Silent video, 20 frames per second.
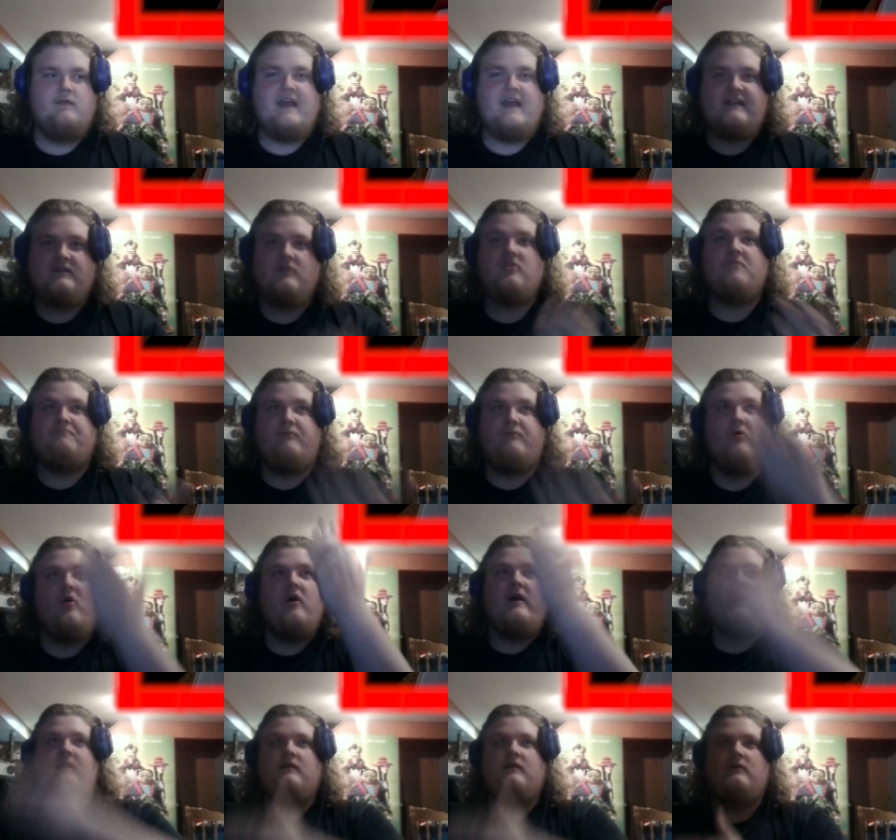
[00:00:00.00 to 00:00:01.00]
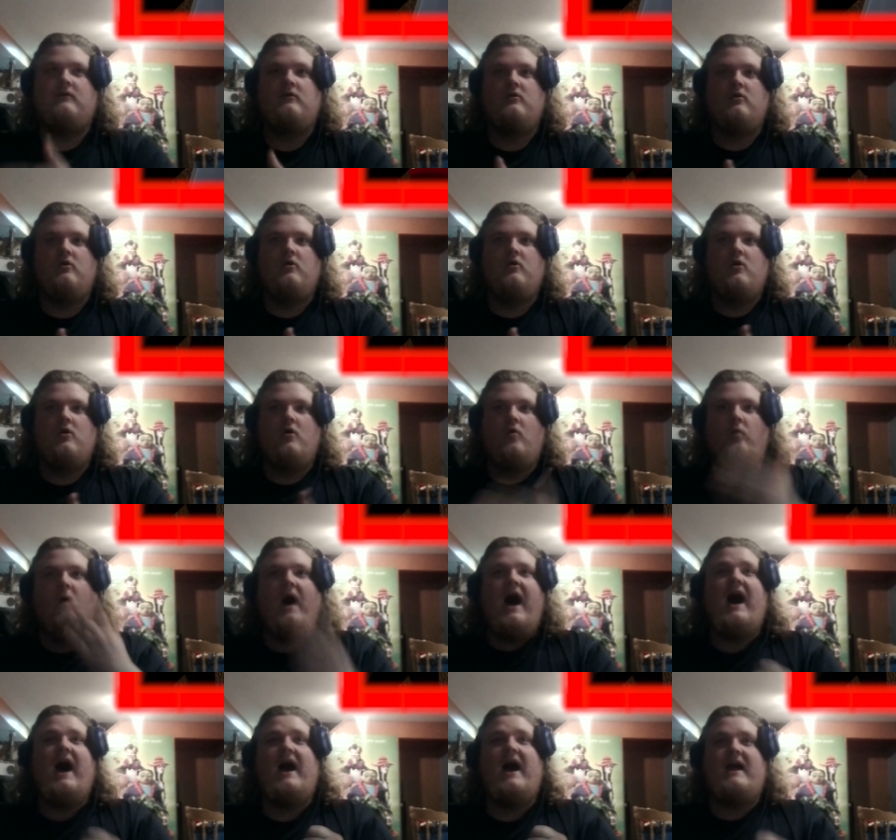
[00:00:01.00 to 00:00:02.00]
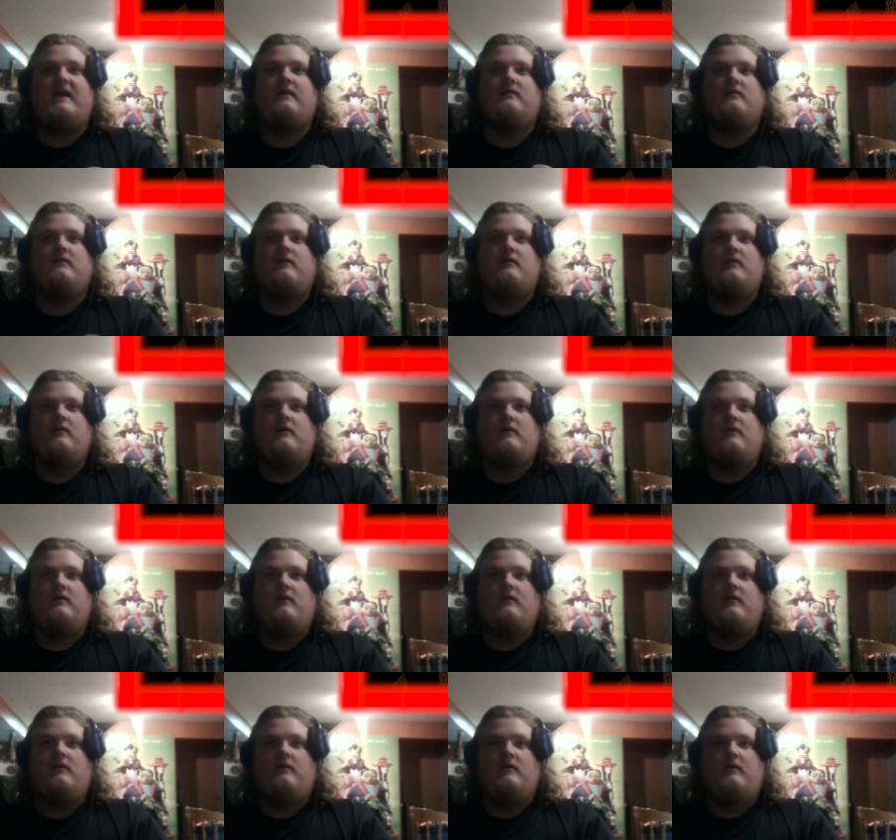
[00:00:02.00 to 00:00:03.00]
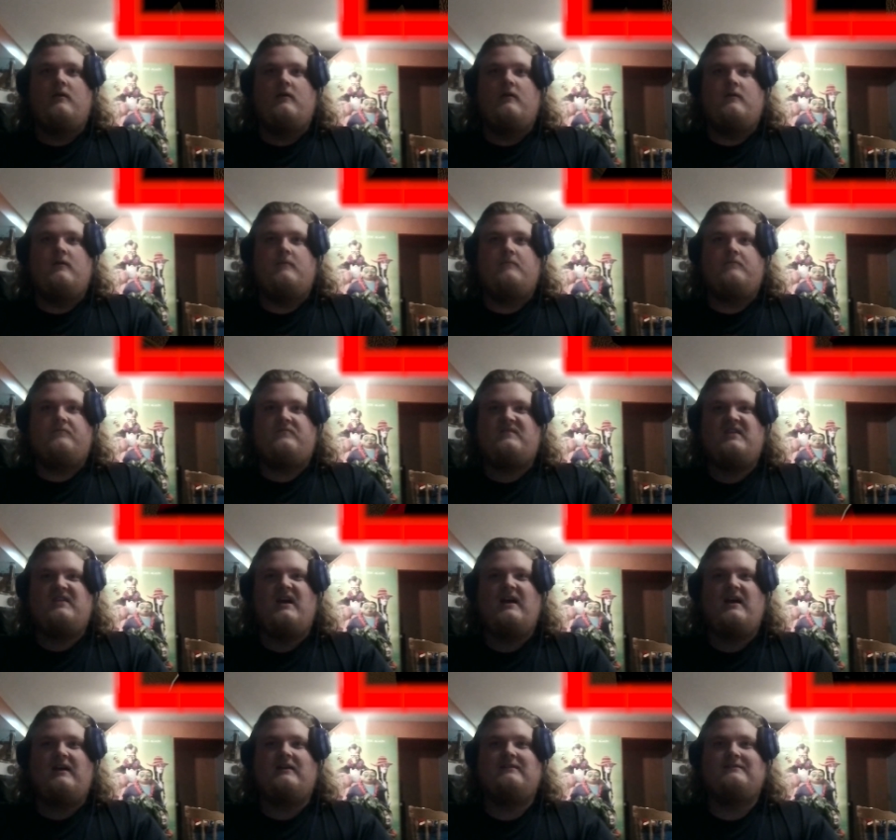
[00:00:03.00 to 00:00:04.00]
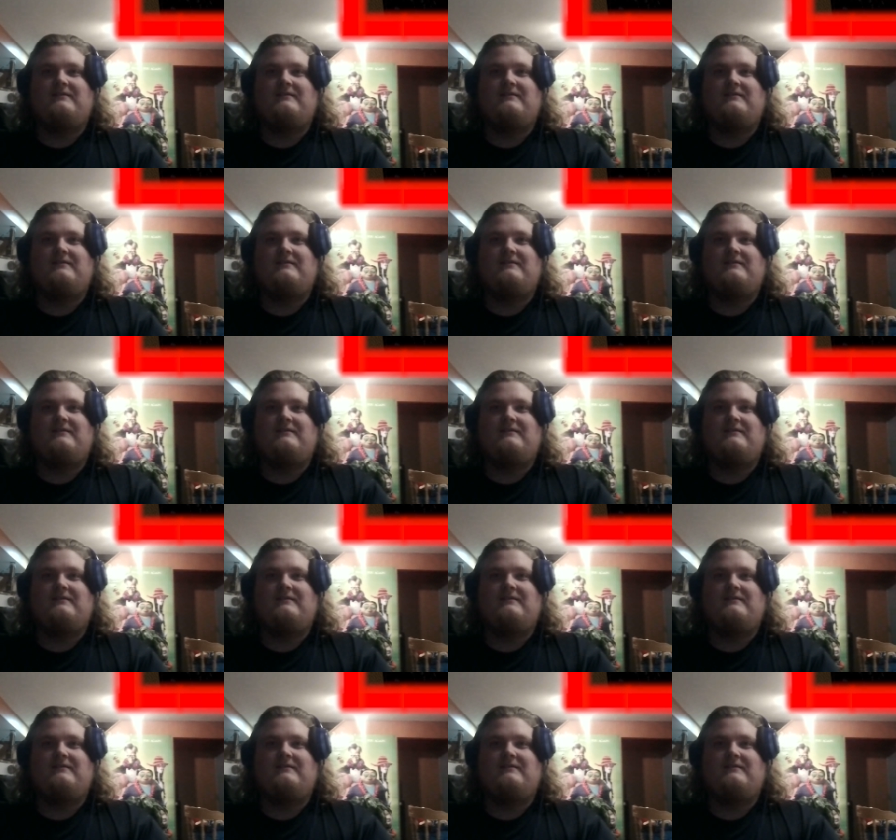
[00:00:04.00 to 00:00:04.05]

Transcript: That's a good point! Why? Duh.